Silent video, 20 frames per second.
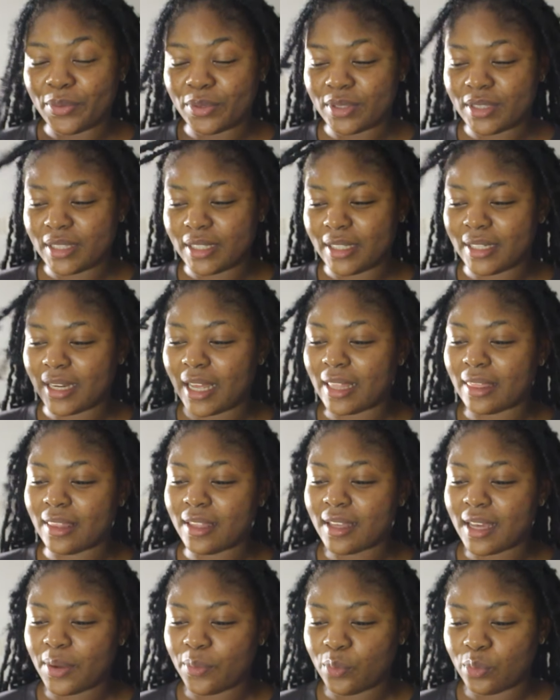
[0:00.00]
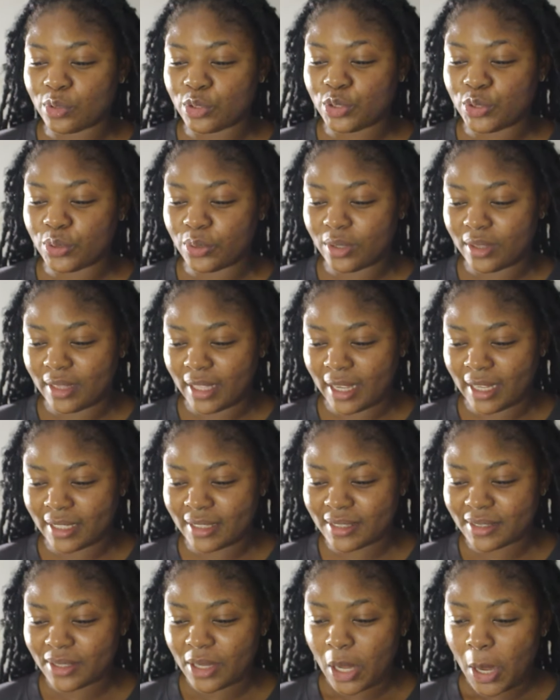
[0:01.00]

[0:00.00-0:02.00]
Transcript: routine. I think I will shoot that